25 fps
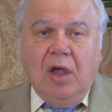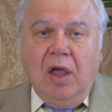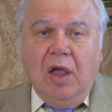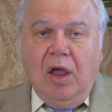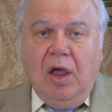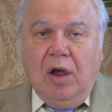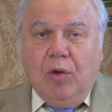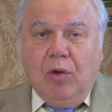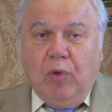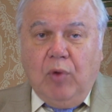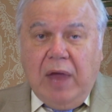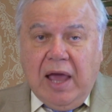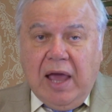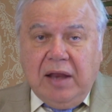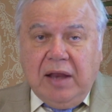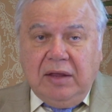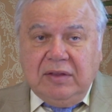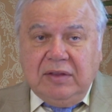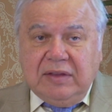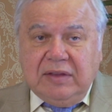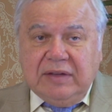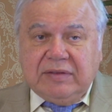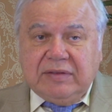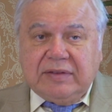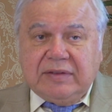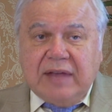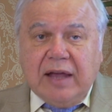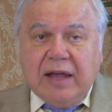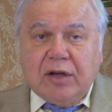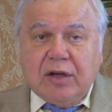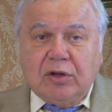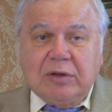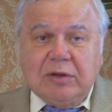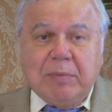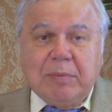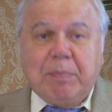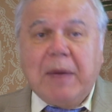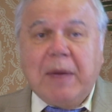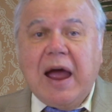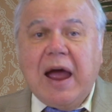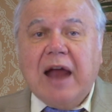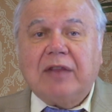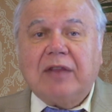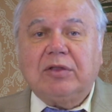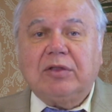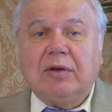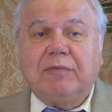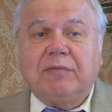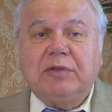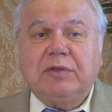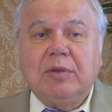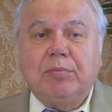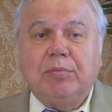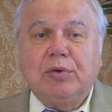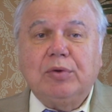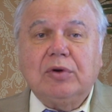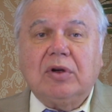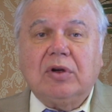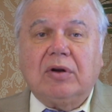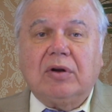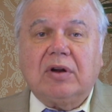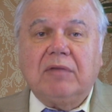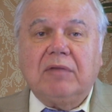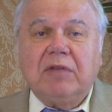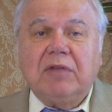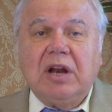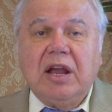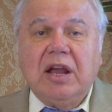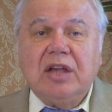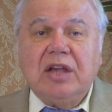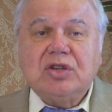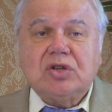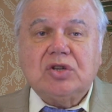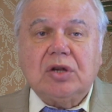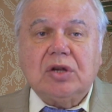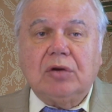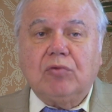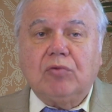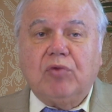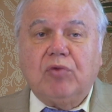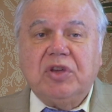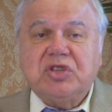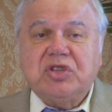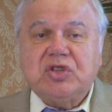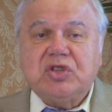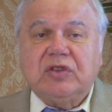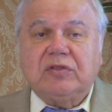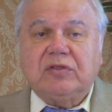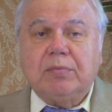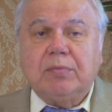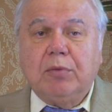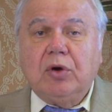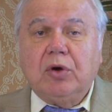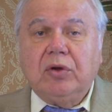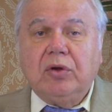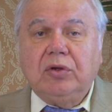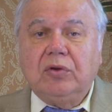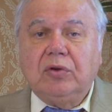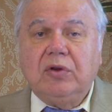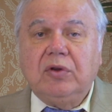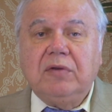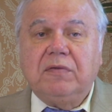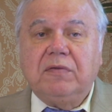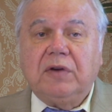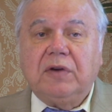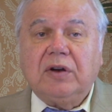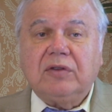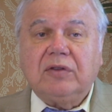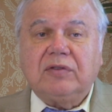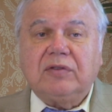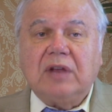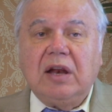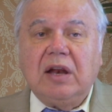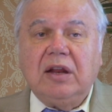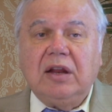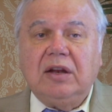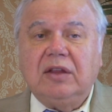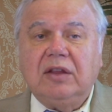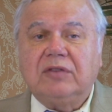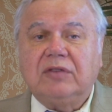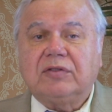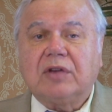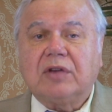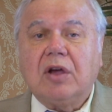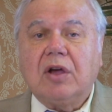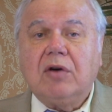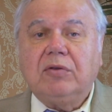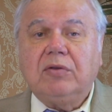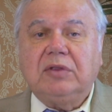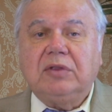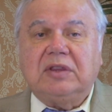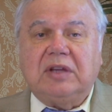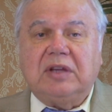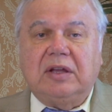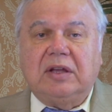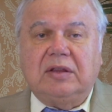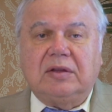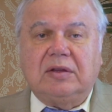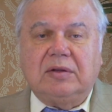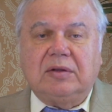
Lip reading: We are in the second part of the book of Revelation, which is more universal in its content.